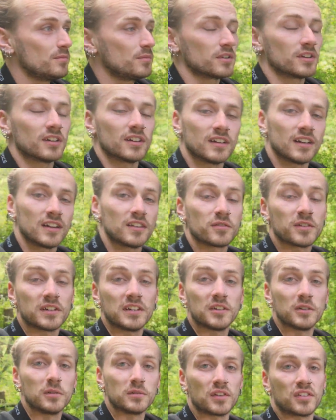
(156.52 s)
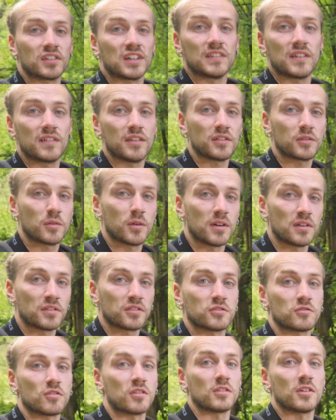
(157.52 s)
but it's really cool to see that there's quite a
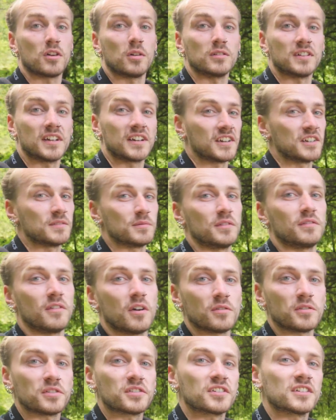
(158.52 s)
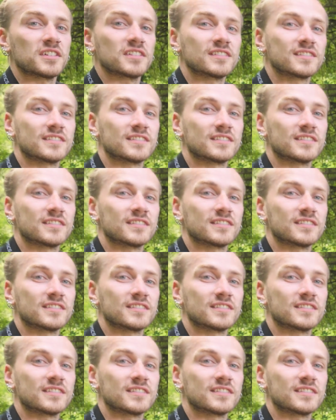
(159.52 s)
stronghold here in the forest.